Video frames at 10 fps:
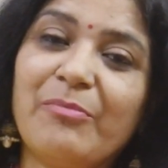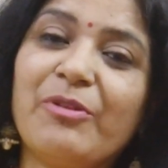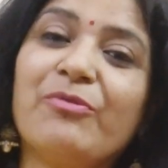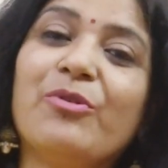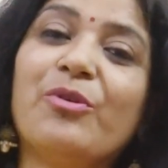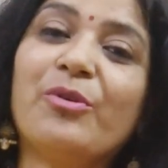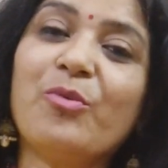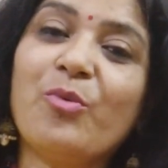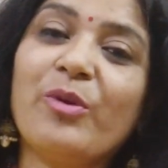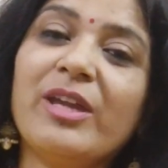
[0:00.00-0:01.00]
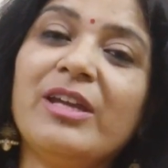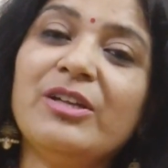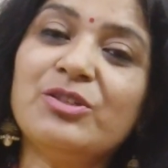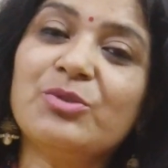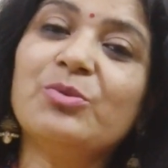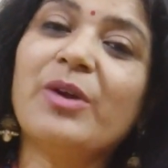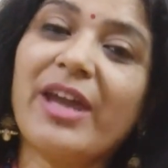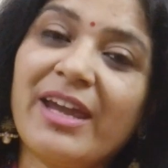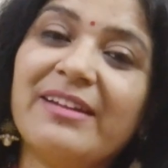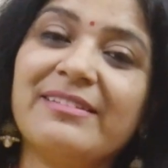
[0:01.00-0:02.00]
before we do
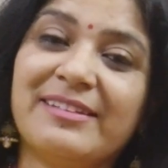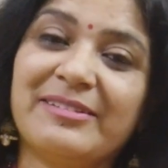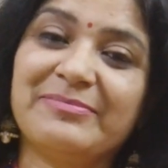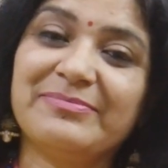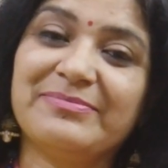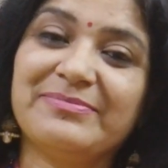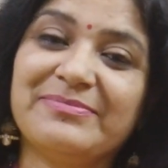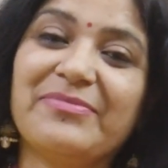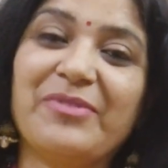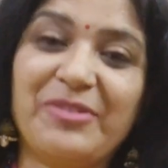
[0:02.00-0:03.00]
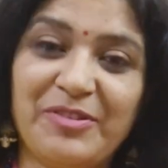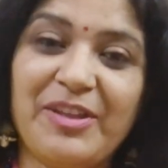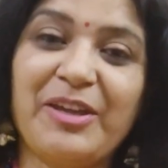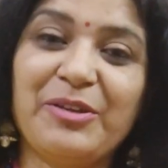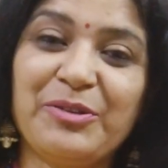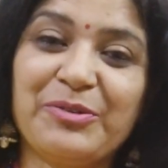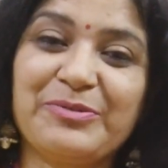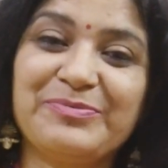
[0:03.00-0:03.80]
anything. Thank you.